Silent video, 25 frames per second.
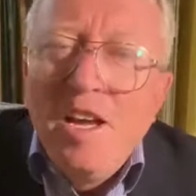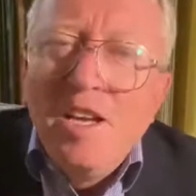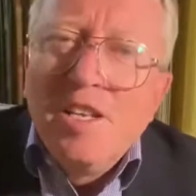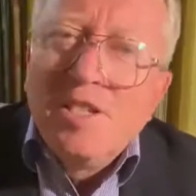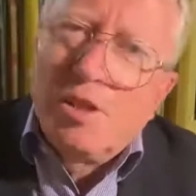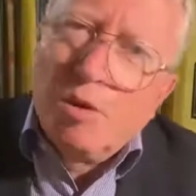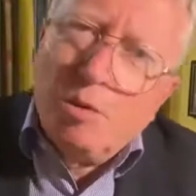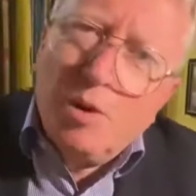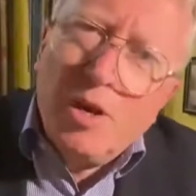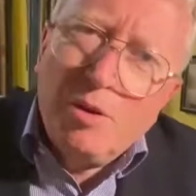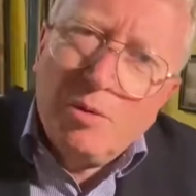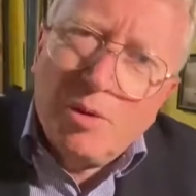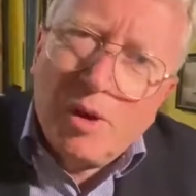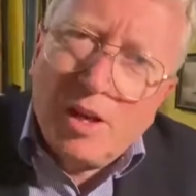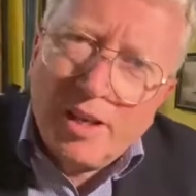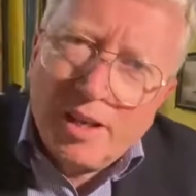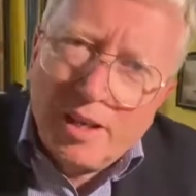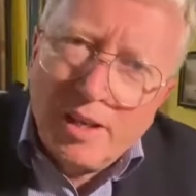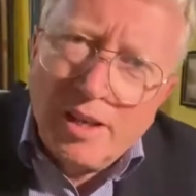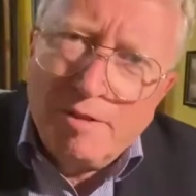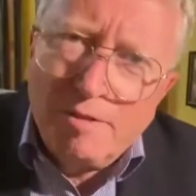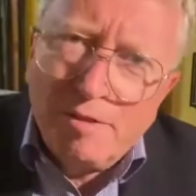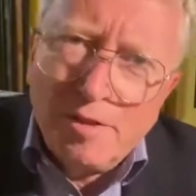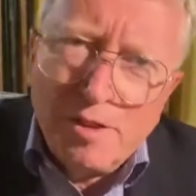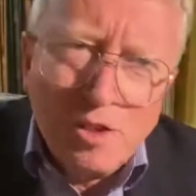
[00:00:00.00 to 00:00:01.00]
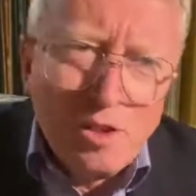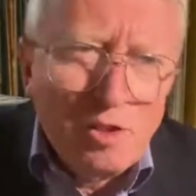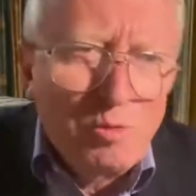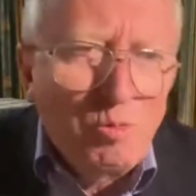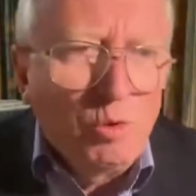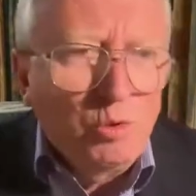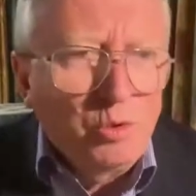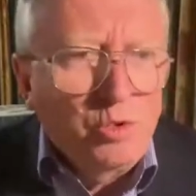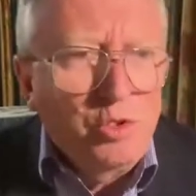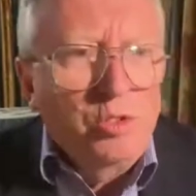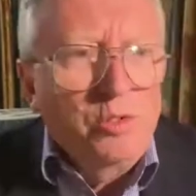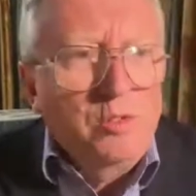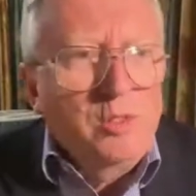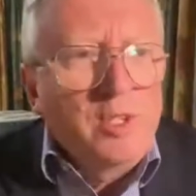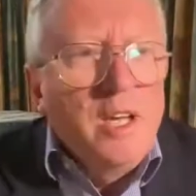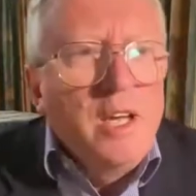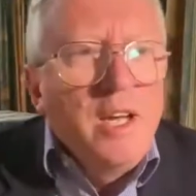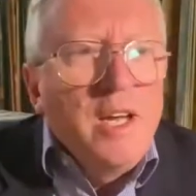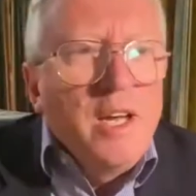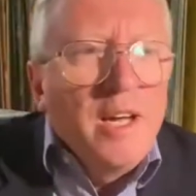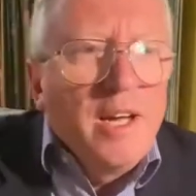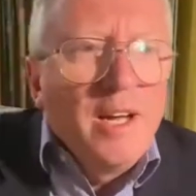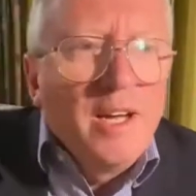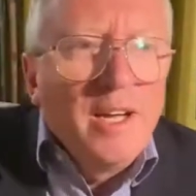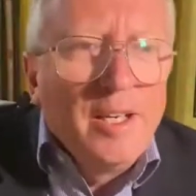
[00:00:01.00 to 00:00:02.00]
So anyway, enough of the small talk.
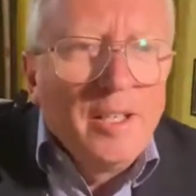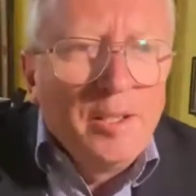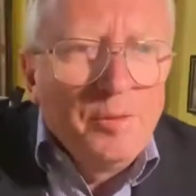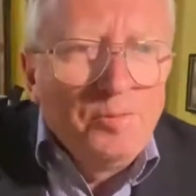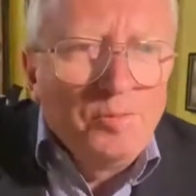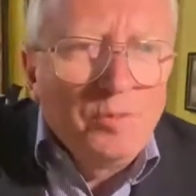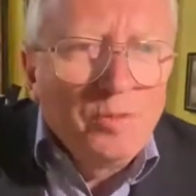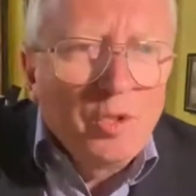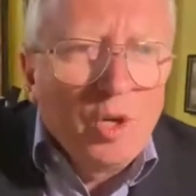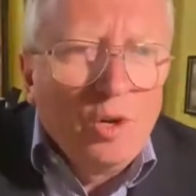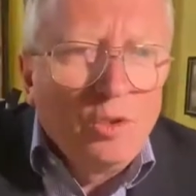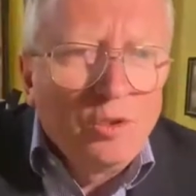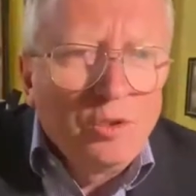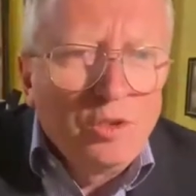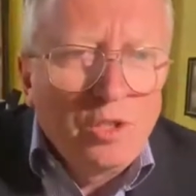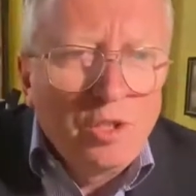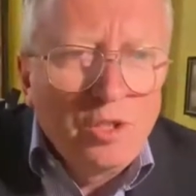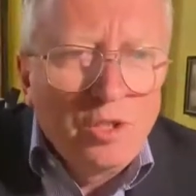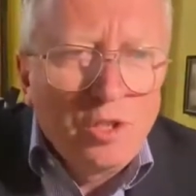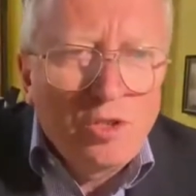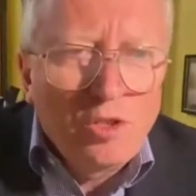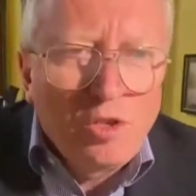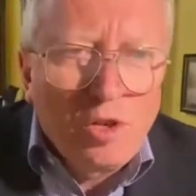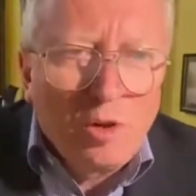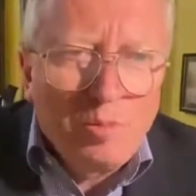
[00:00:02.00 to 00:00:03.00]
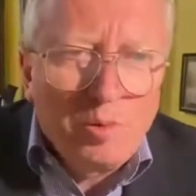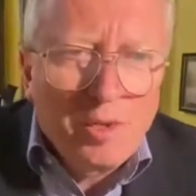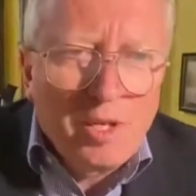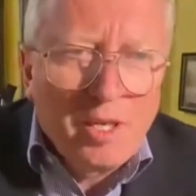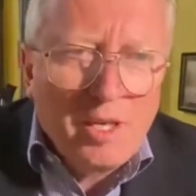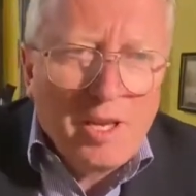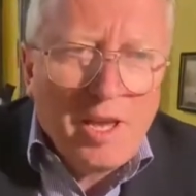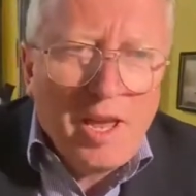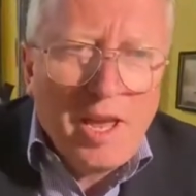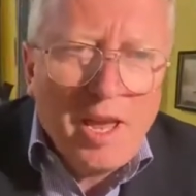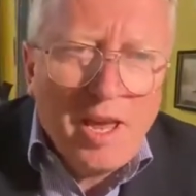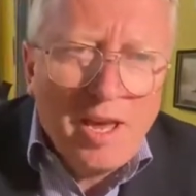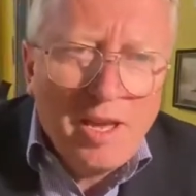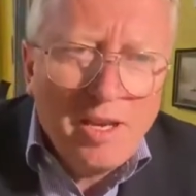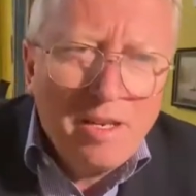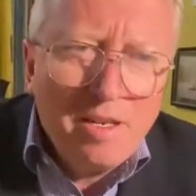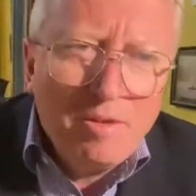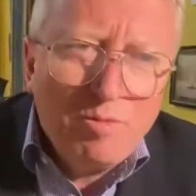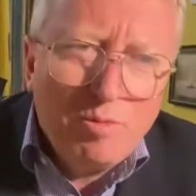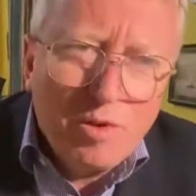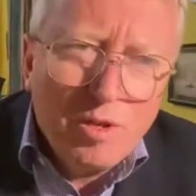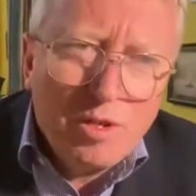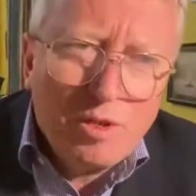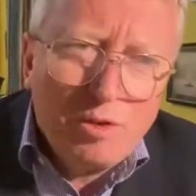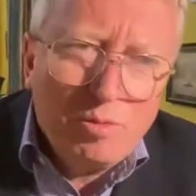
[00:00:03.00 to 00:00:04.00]
On to the topic at hand,
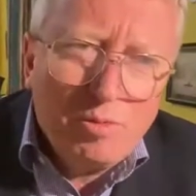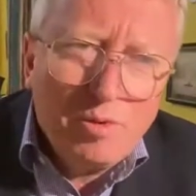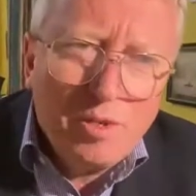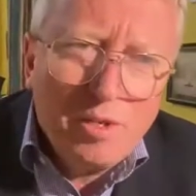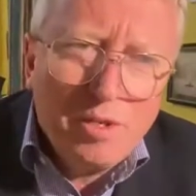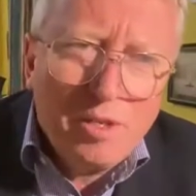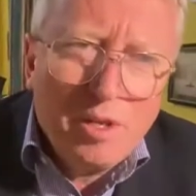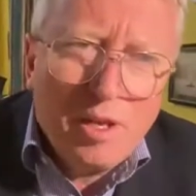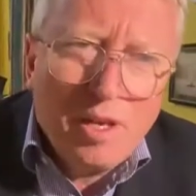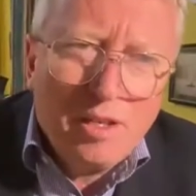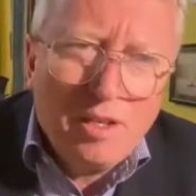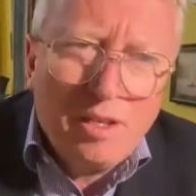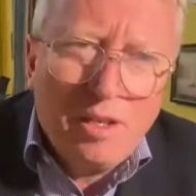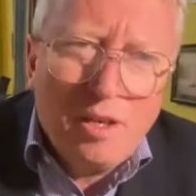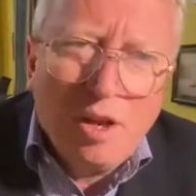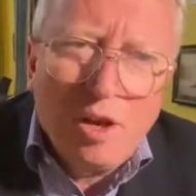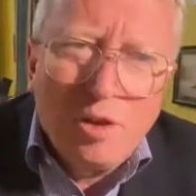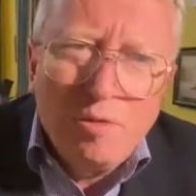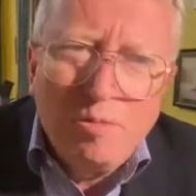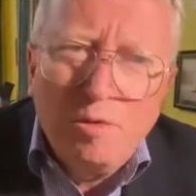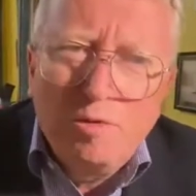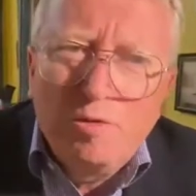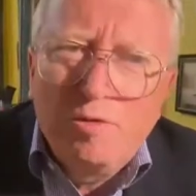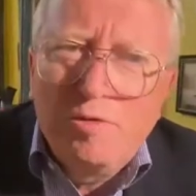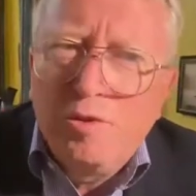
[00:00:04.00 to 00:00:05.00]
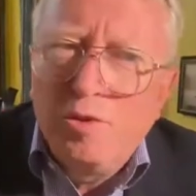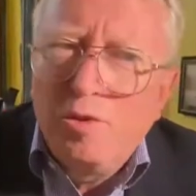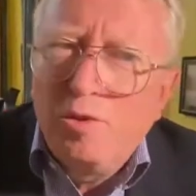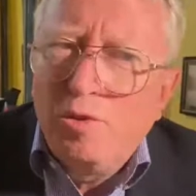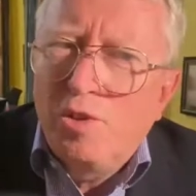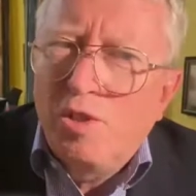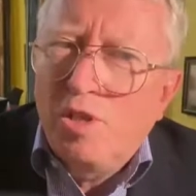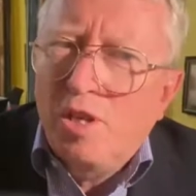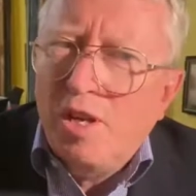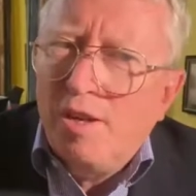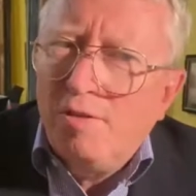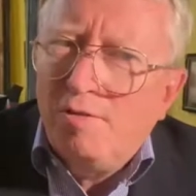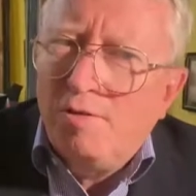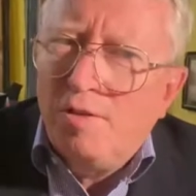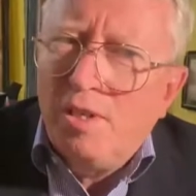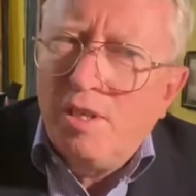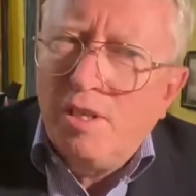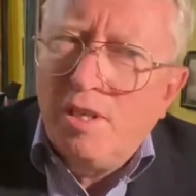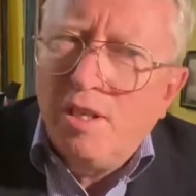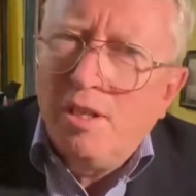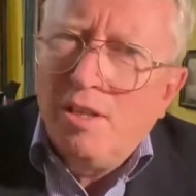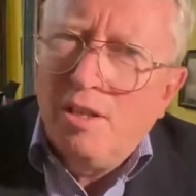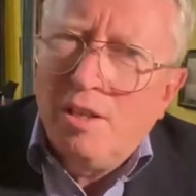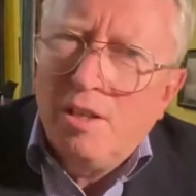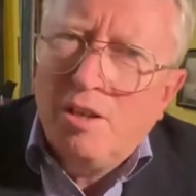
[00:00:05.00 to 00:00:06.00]
which was global food
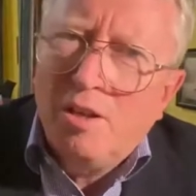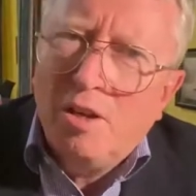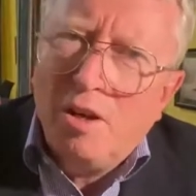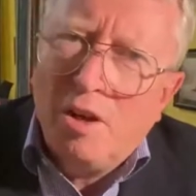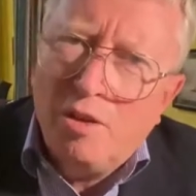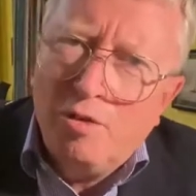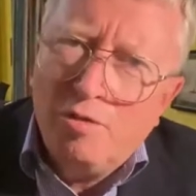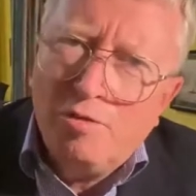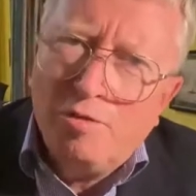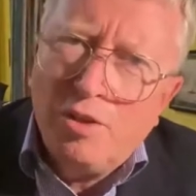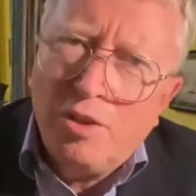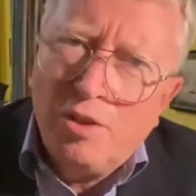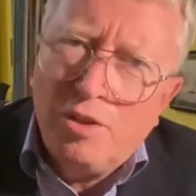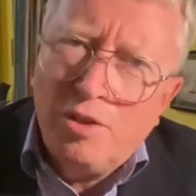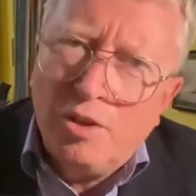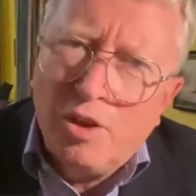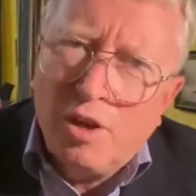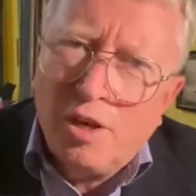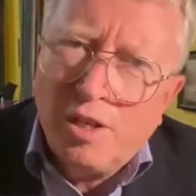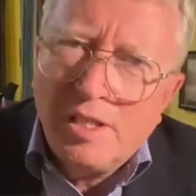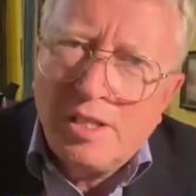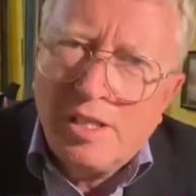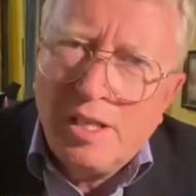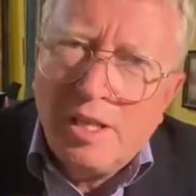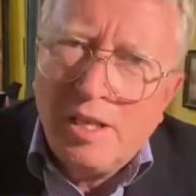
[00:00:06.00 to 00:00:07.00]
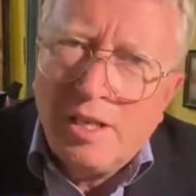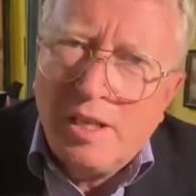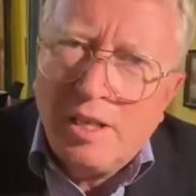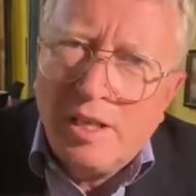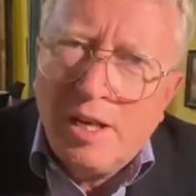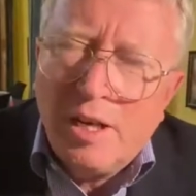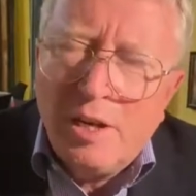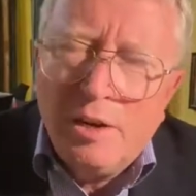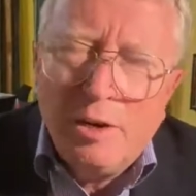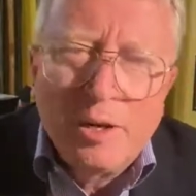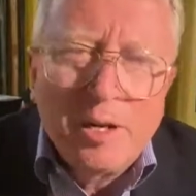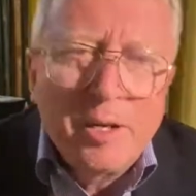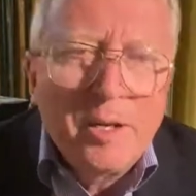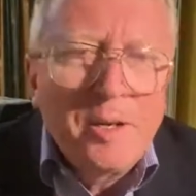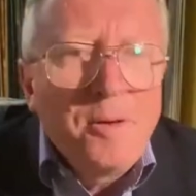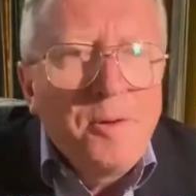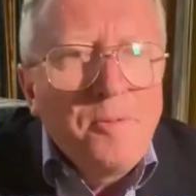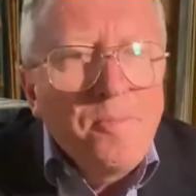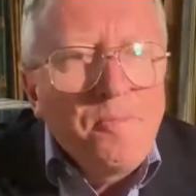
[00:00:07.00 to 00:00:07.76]
safety in the COVID-19 era.